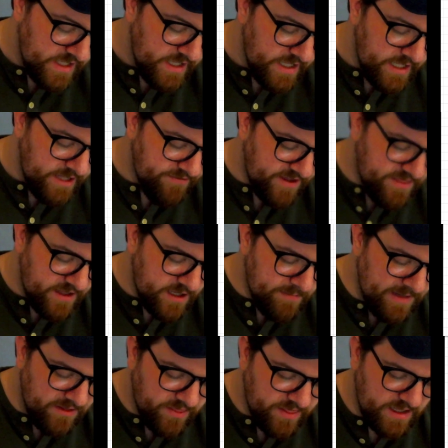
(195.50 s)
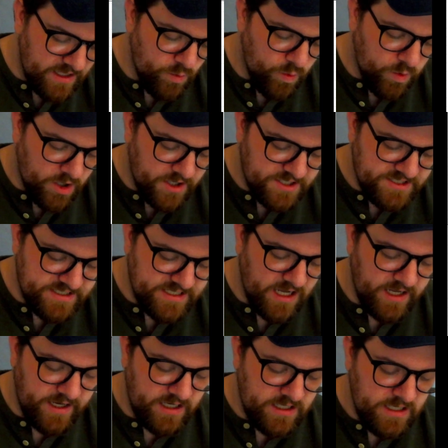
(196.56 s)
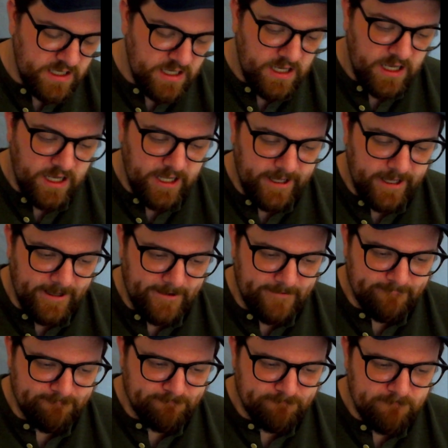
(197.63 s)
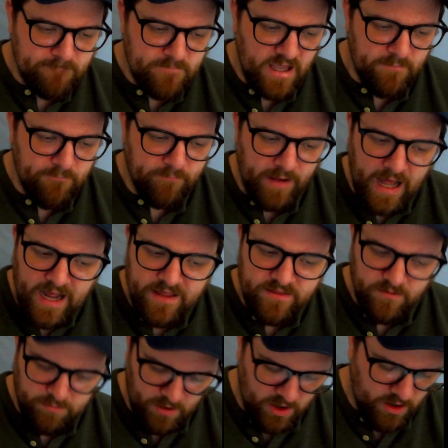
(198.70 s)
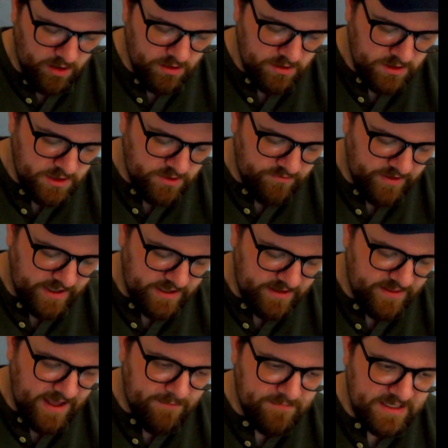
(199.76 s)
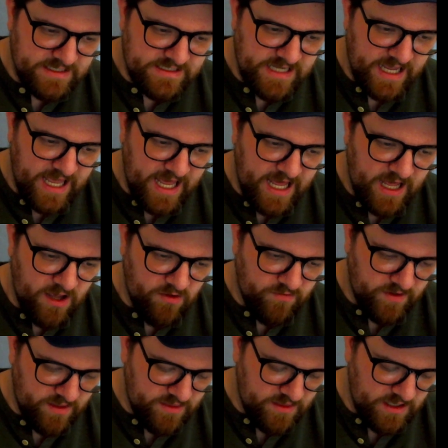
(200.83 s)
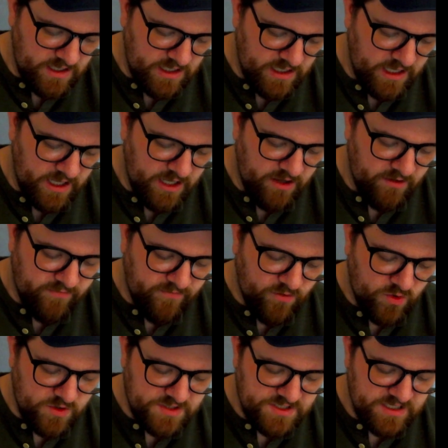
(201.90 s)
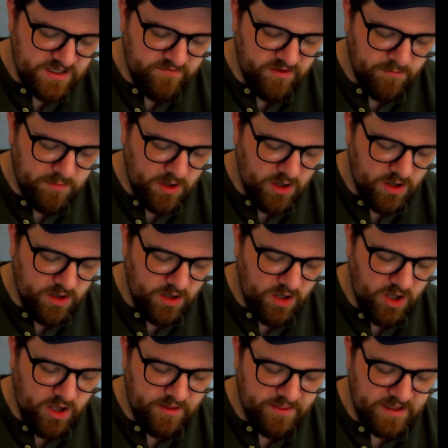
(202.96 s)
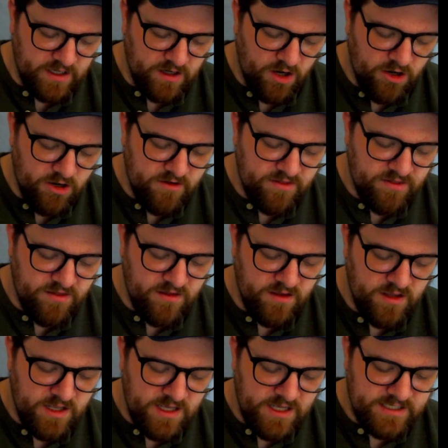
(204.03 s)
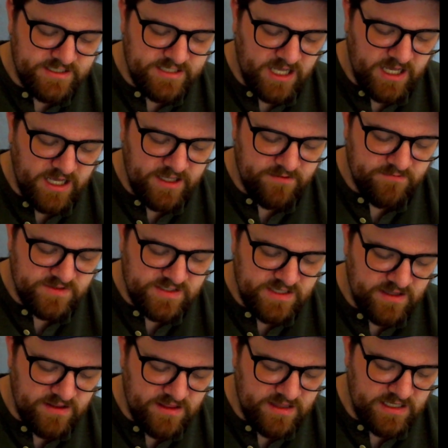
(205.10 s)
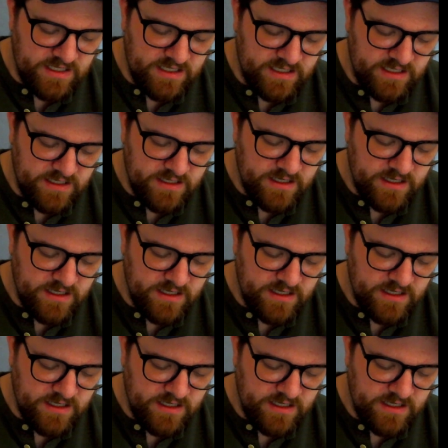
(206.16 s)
If I think about the work done by the ball, right, that means I have the force of the ball on the Earth times the